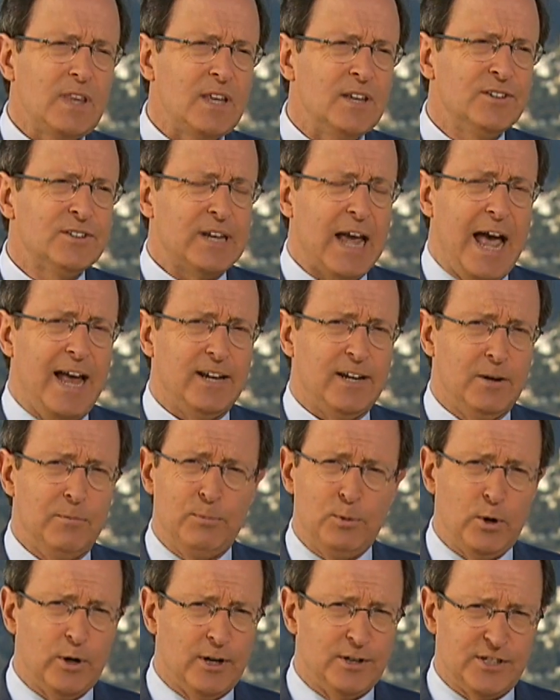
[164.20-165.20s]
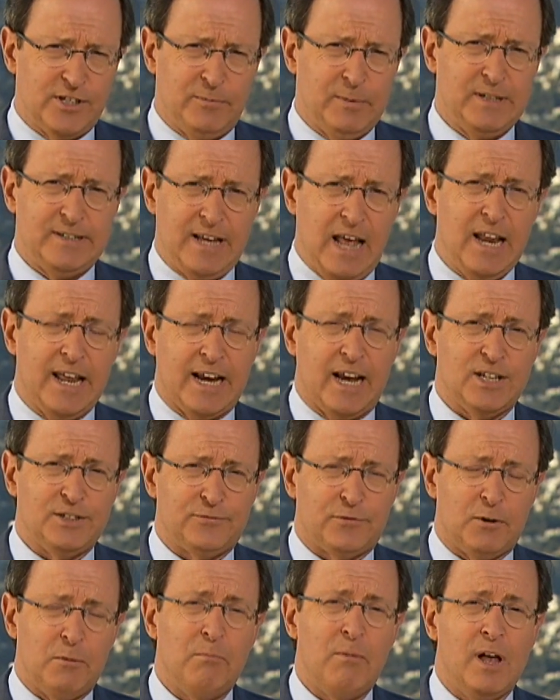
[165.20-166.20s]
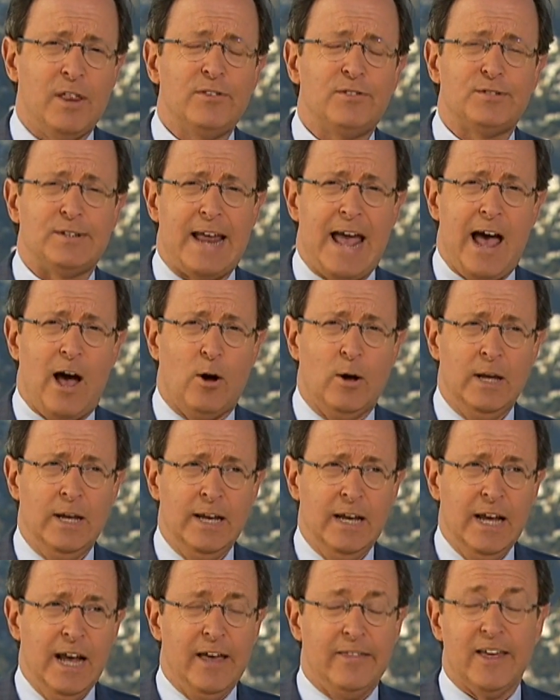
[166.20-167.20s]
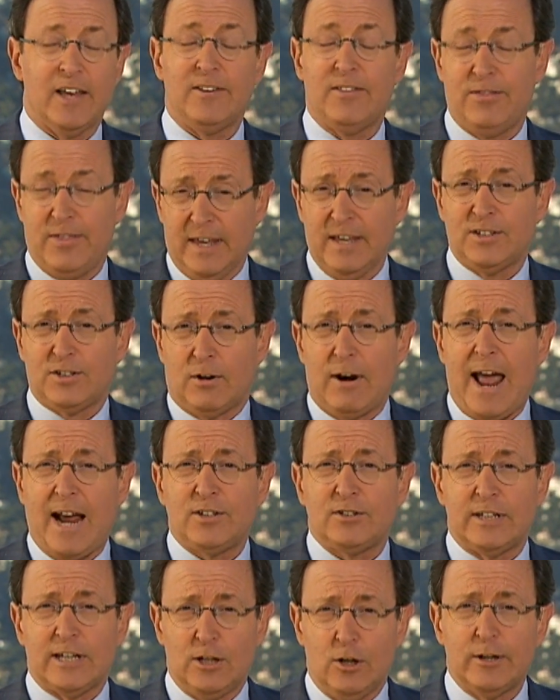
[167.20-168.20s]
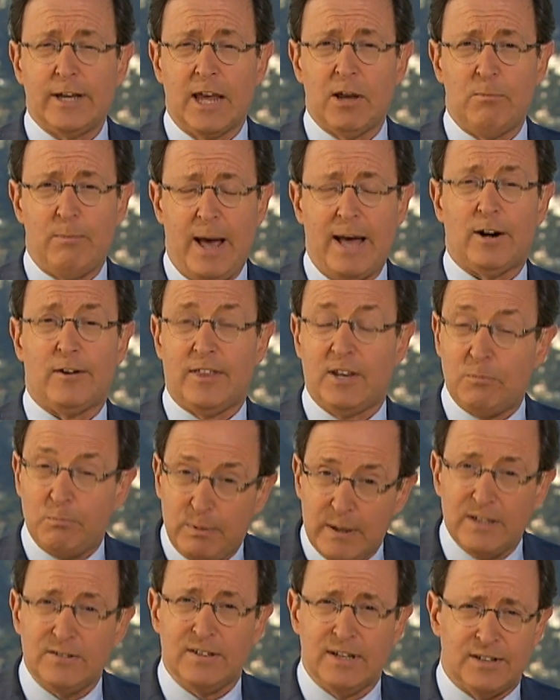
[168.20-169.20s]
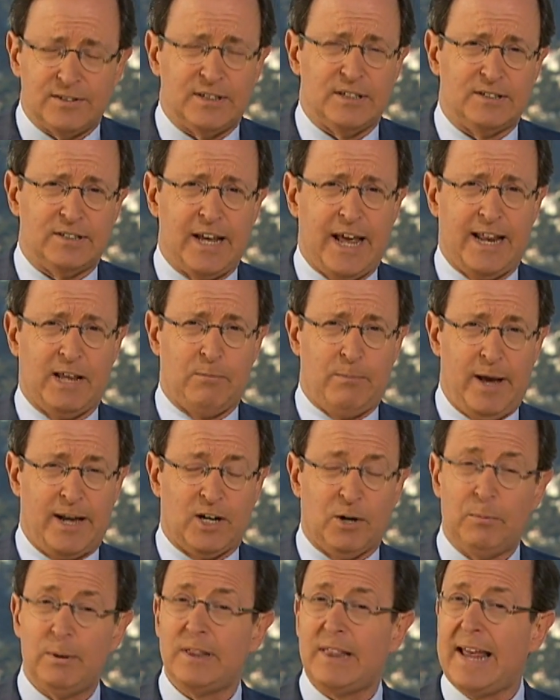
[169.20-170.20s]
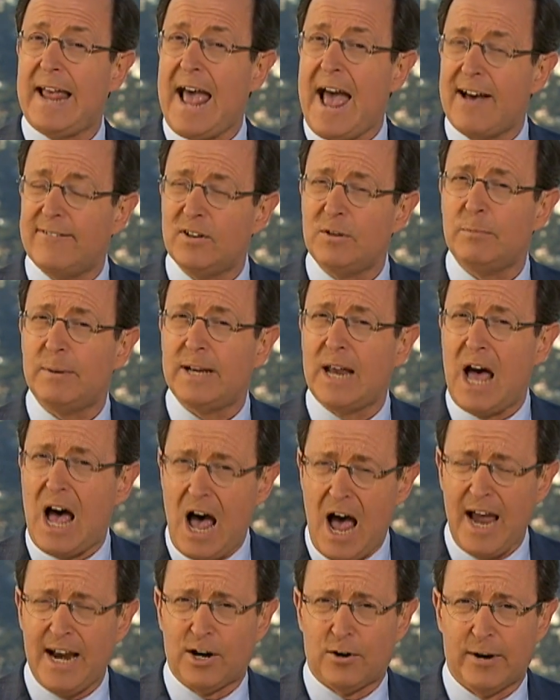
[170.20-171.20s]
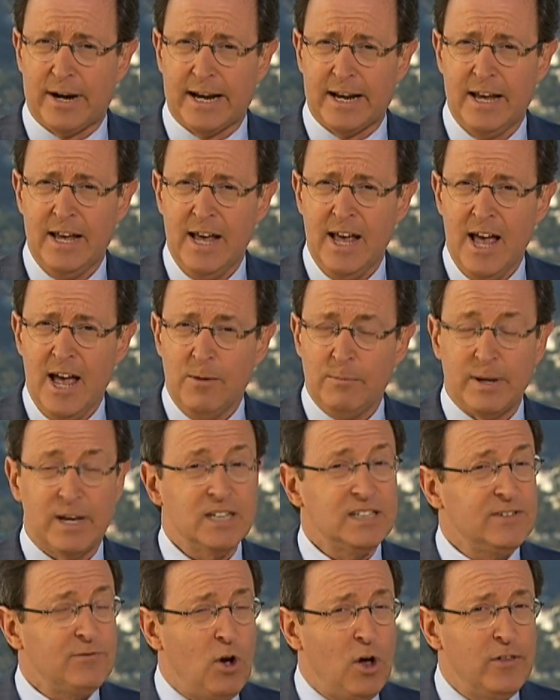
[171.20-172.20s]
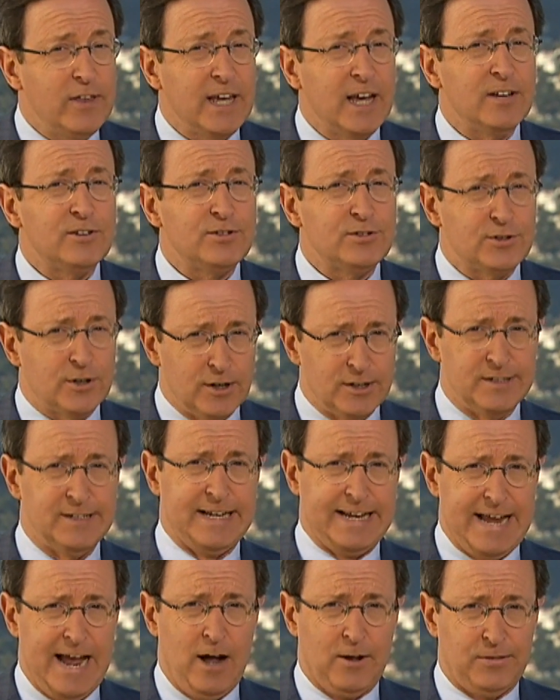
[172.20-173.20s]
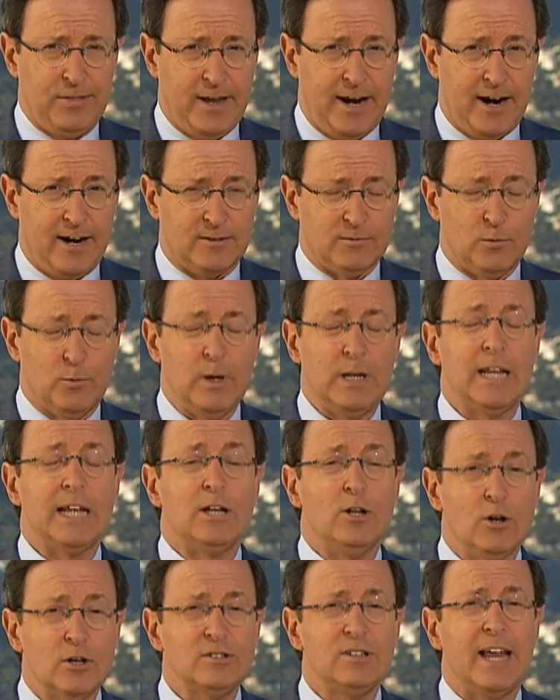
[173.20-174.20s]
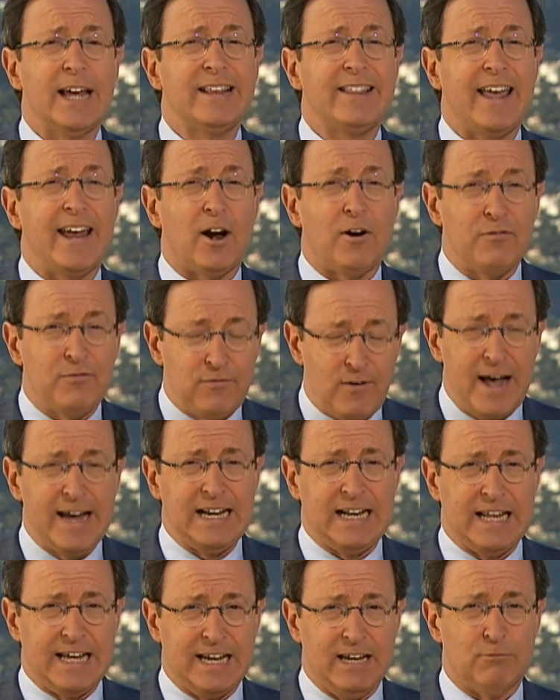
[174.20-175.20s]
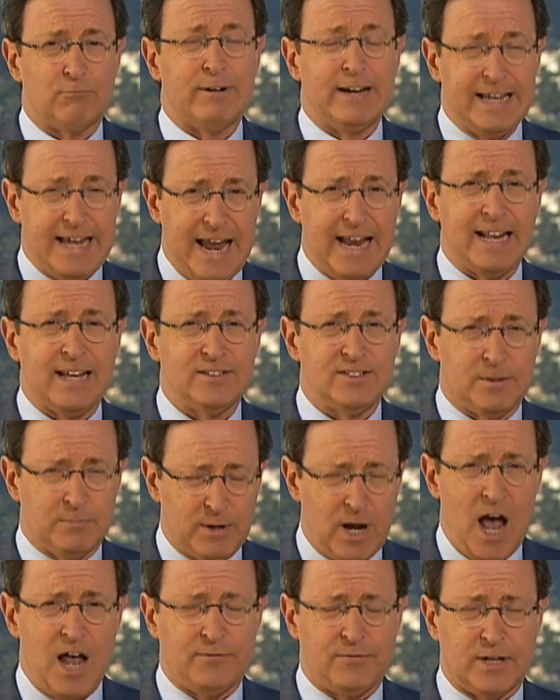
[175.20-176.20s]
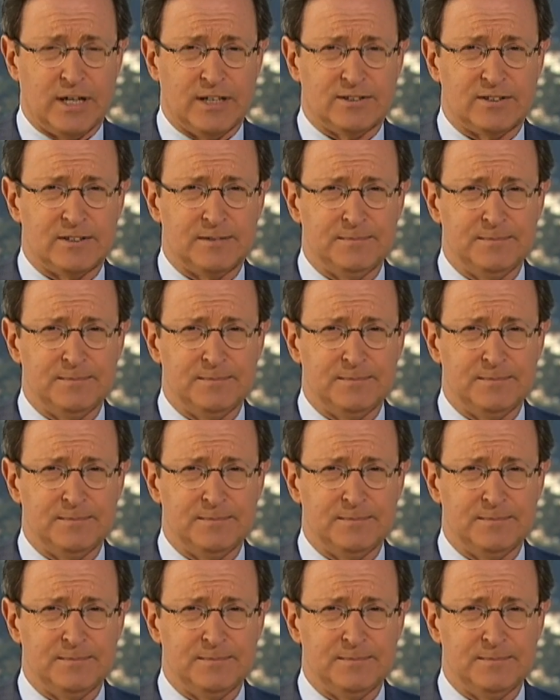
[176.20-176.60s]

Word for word: Scott, employers have been telling us for months now that things are actually looking better, that business is getting better, but they haven't been hiring because of all the uncertainty out there. Well, it looks like they are finally regaining some confidence.